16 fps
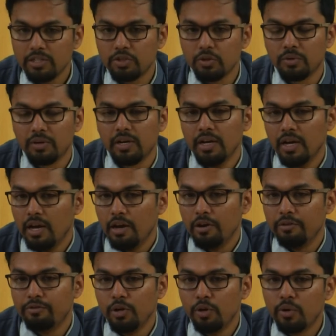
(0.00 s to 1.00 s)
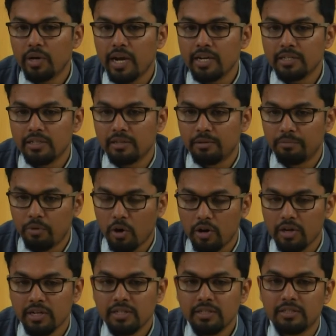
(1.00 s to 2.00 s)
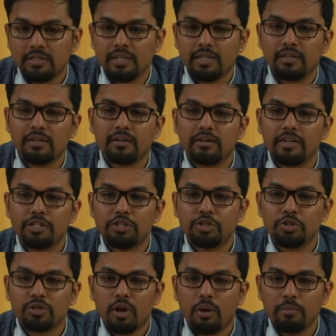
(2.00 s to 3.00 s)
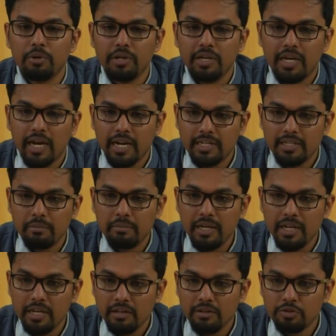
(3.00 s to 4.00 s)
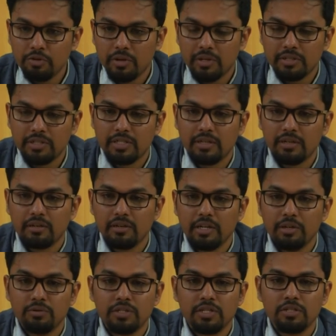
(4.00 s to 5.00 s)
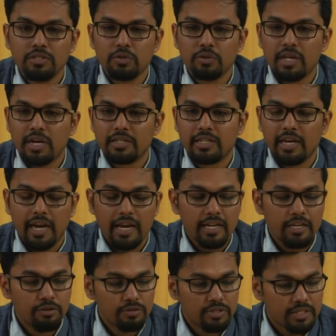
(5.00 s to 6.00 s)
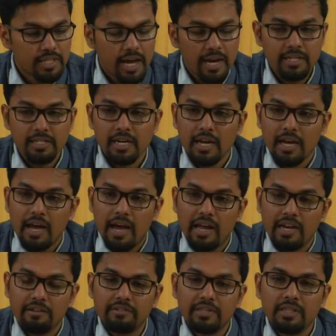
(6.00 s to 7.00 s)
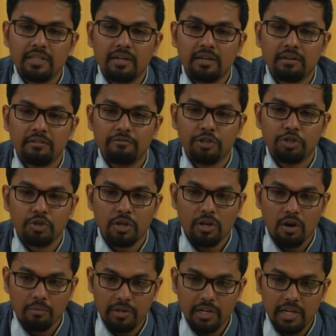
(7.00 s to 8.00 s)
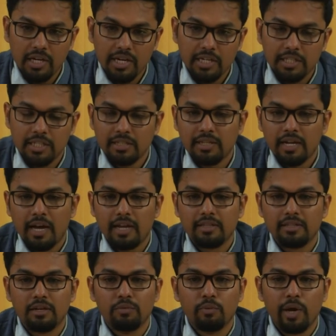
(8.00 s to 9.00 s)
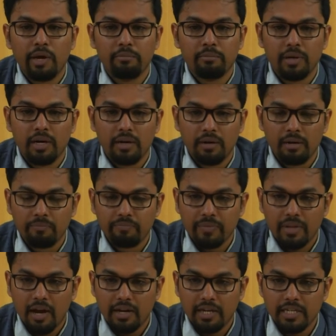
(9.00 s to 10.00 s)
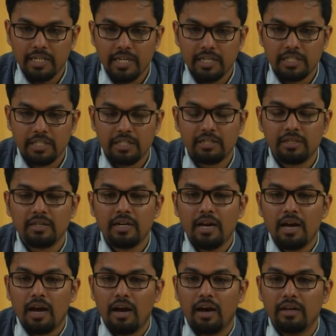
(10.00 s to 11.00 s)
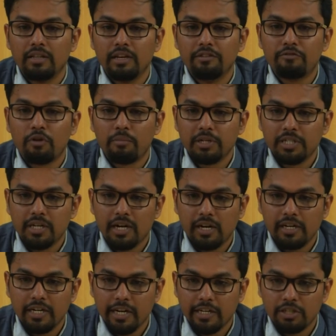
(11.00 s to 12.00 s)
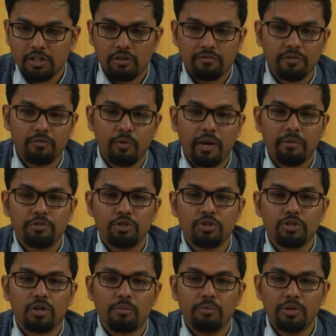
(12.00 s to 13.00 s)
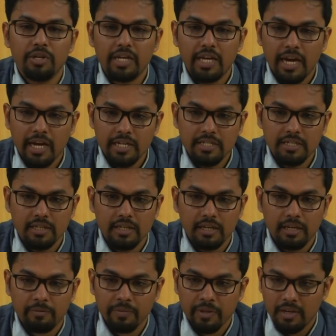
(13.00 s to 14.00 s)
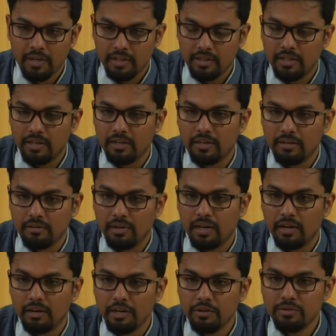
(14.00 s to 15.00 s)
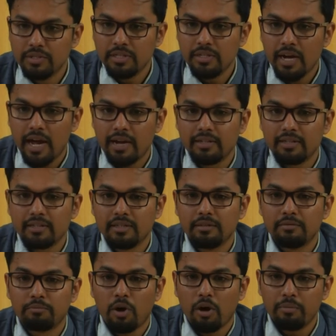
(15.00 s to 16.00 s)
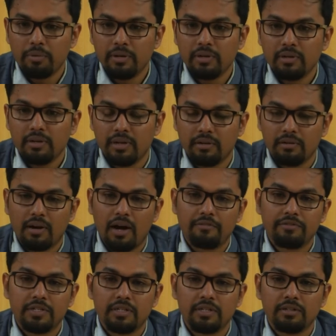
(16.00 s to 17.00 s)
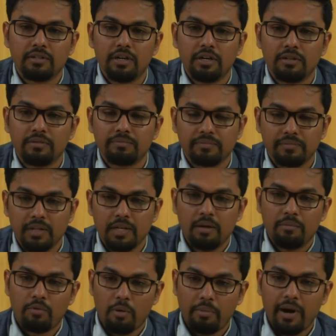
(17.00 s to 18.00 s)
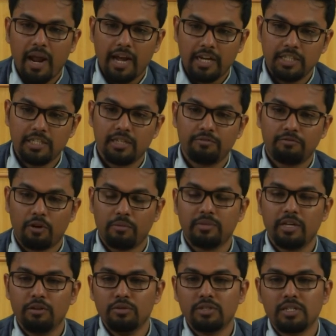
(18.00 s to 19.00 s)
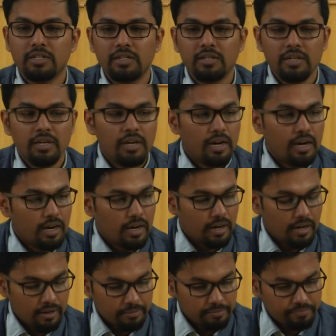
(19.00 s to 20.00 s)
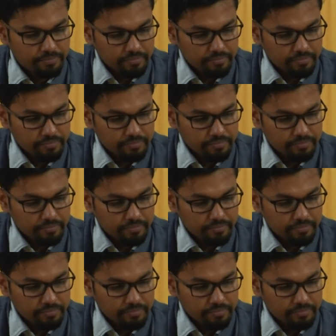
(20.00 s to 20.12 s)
So, if we look at a product the it should communicate the meaning towards the user so that they can use that and even the visual communication and the web um, architecture uh, the information architecture of a web should communicate uh, the user and the proper after proper action from the user um,